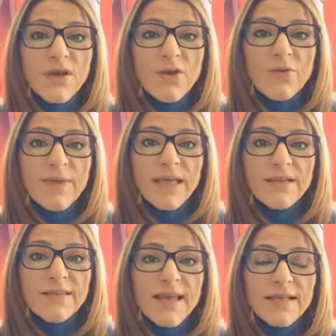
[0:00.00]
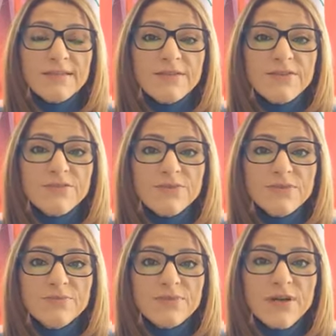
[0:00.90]
who make the
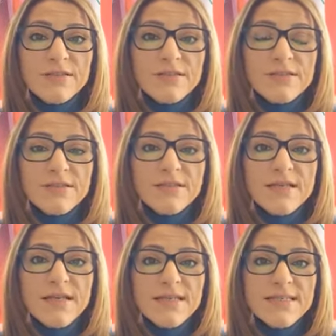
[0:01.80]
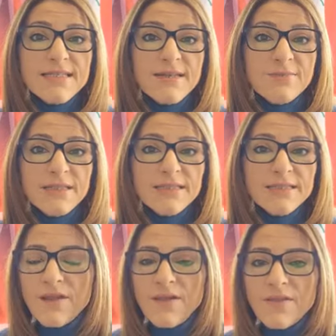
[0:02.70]
execution process
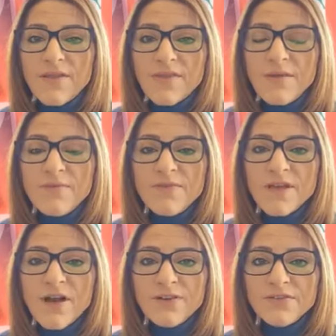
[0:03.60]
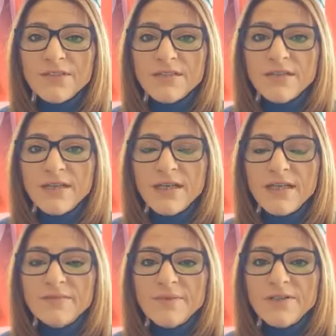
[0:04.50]
seamless. The theme of the Congress
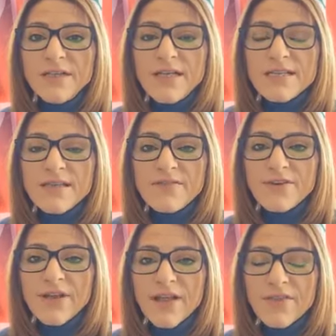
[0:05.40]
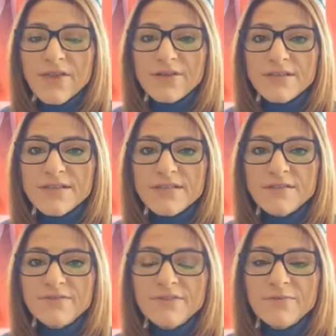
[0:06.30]
is building a safer healthcare
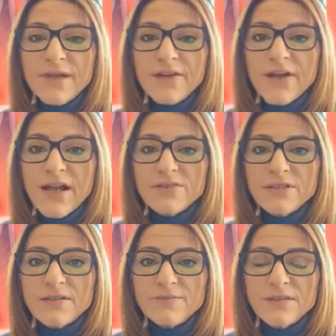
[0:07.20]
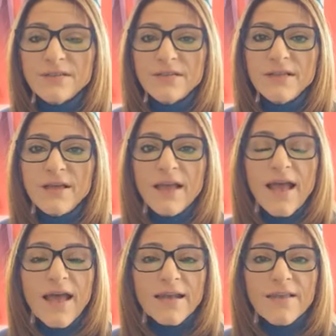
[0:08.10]
system for better outcomes.
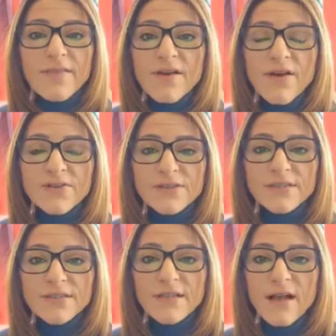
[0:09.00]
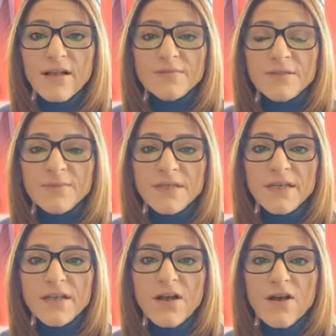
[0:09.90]
And in the Congress, I'll be
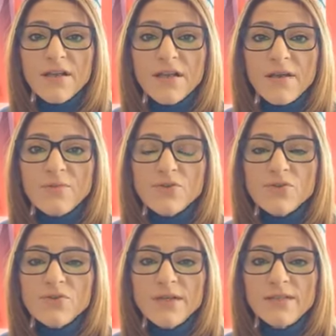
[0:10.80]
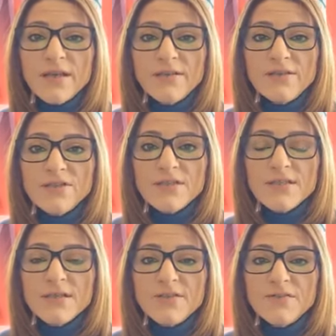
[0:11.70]
speaking on emotional
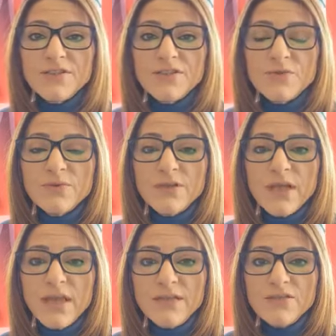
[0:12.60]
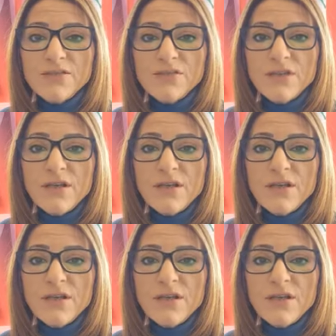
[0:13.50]
intelligence in a virtual age.